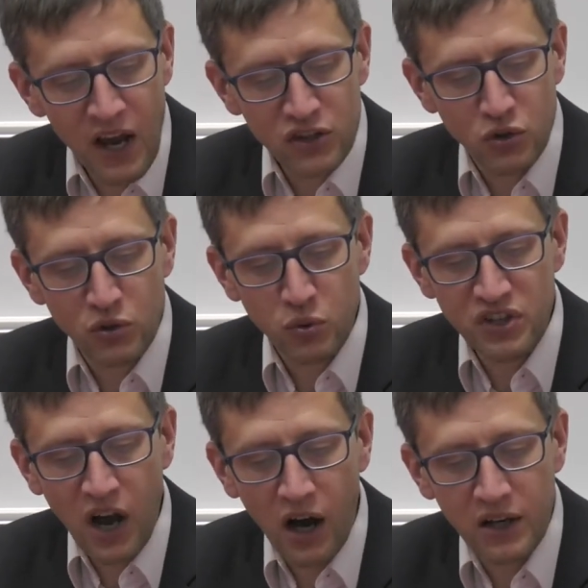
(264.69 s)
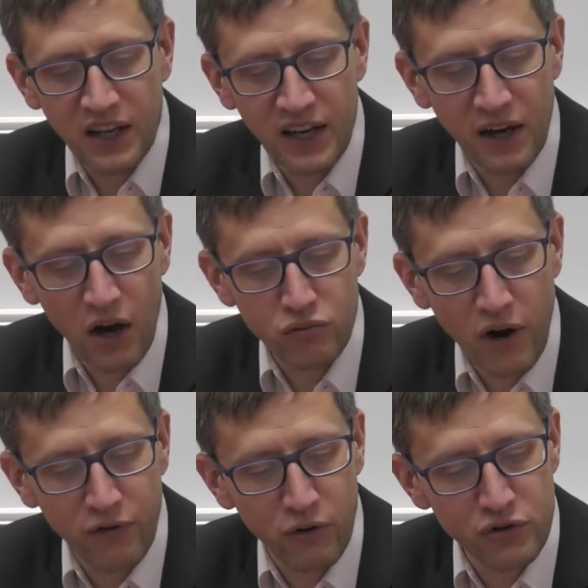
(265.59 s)
So it was hardly a
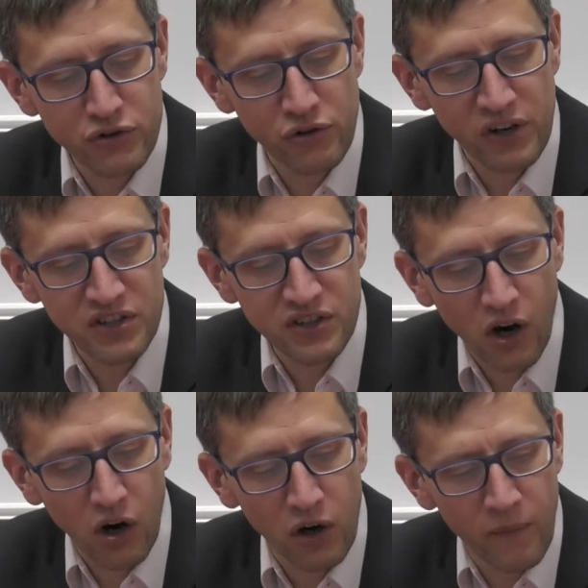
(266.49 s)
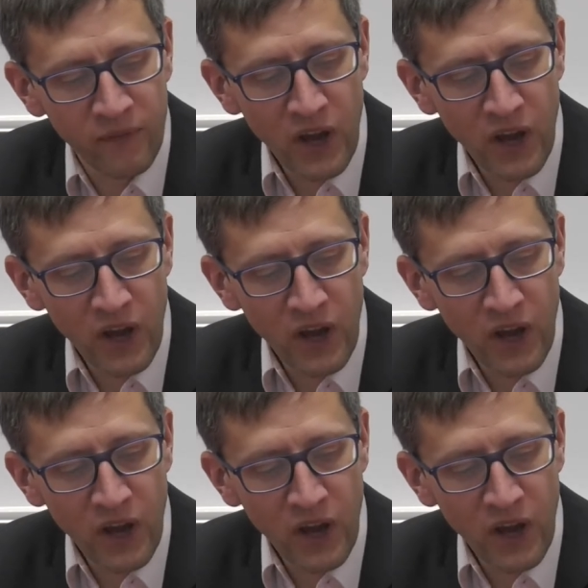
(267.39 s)
revolutionary song,